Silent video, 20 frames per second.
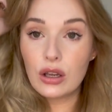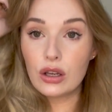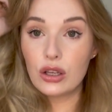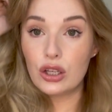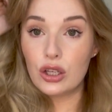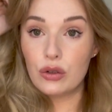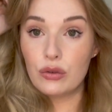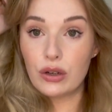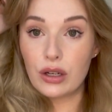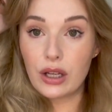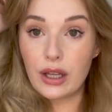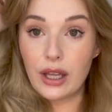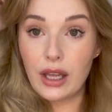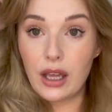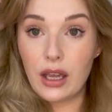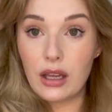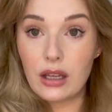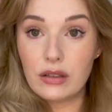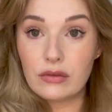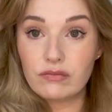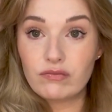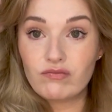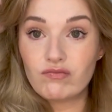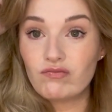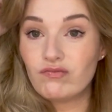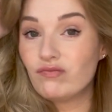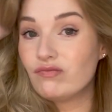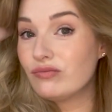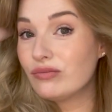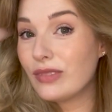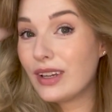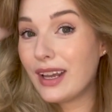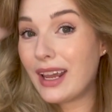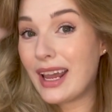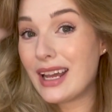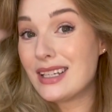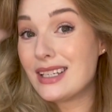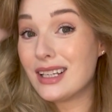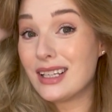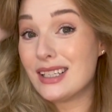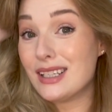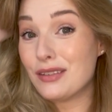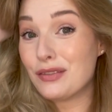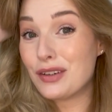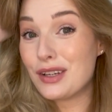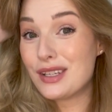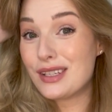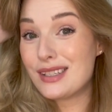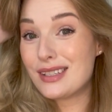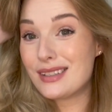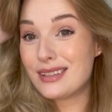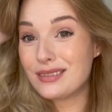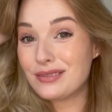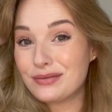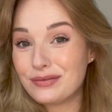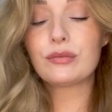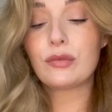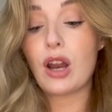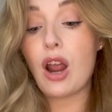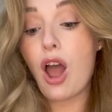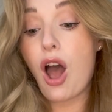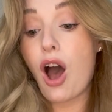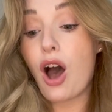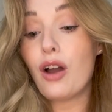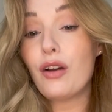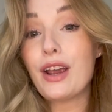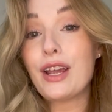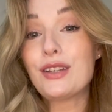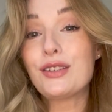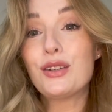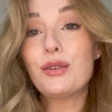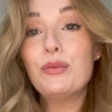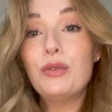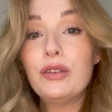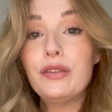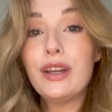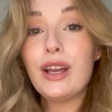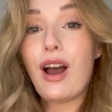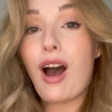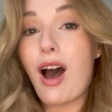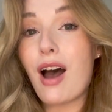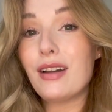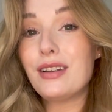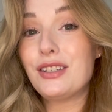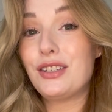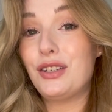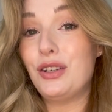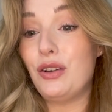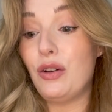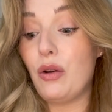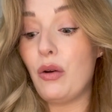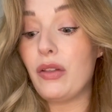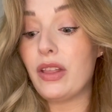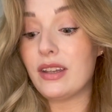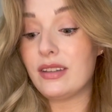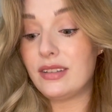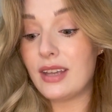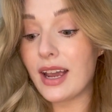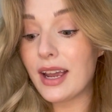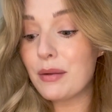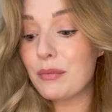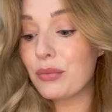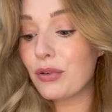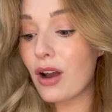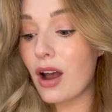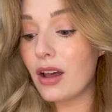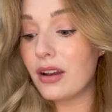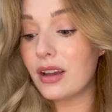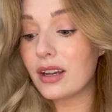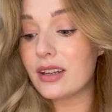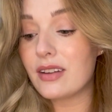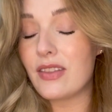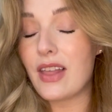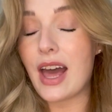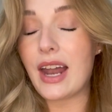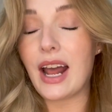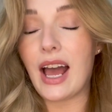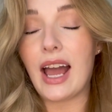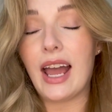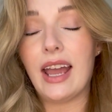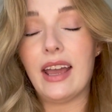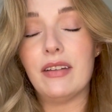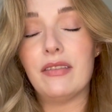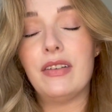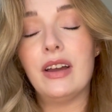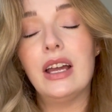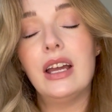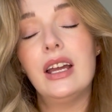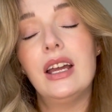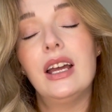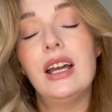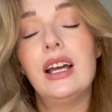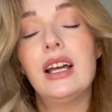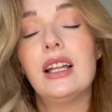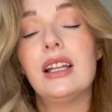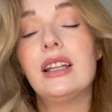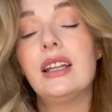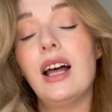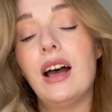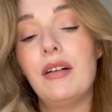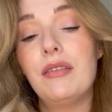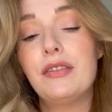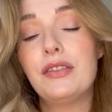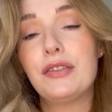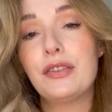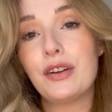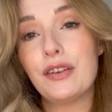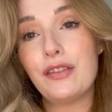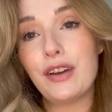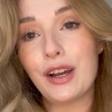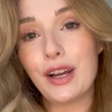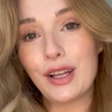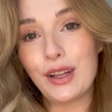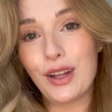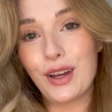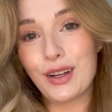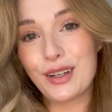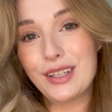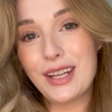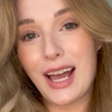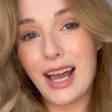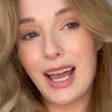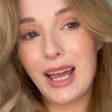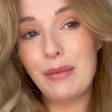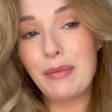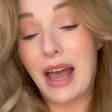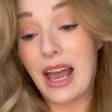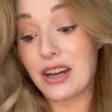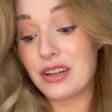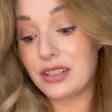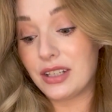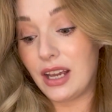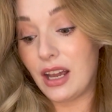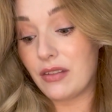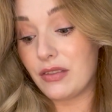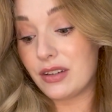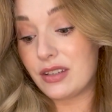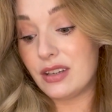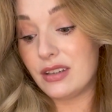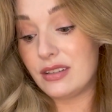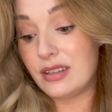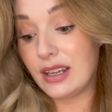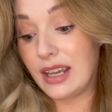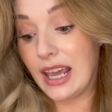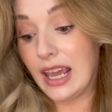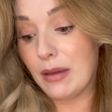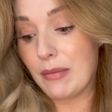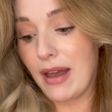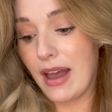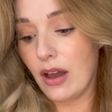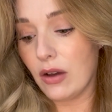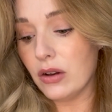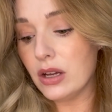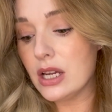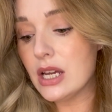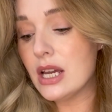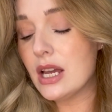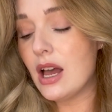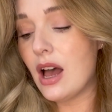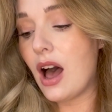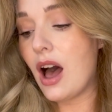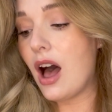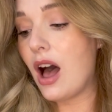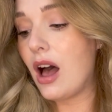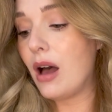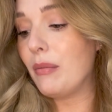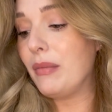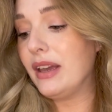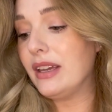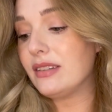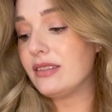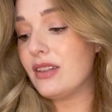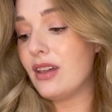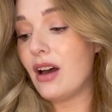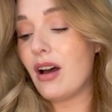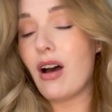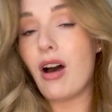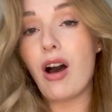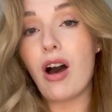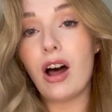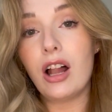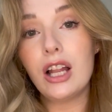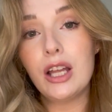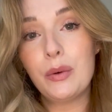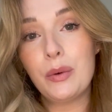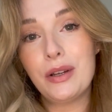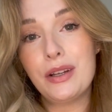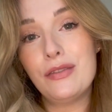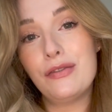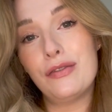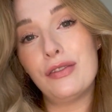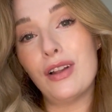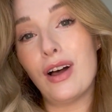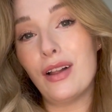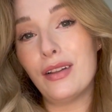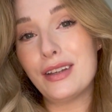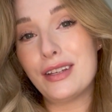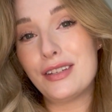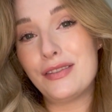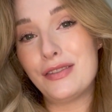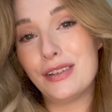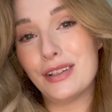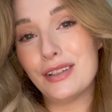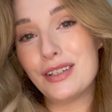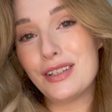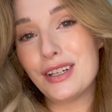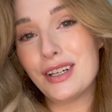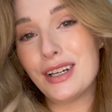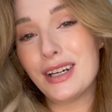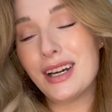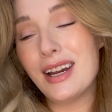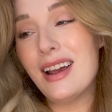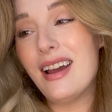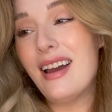you really can't tell a difference. All right, so moving on to the second product that I've loved for a very long time, actually ever since it came out, is the Hollywood Flawless Filter.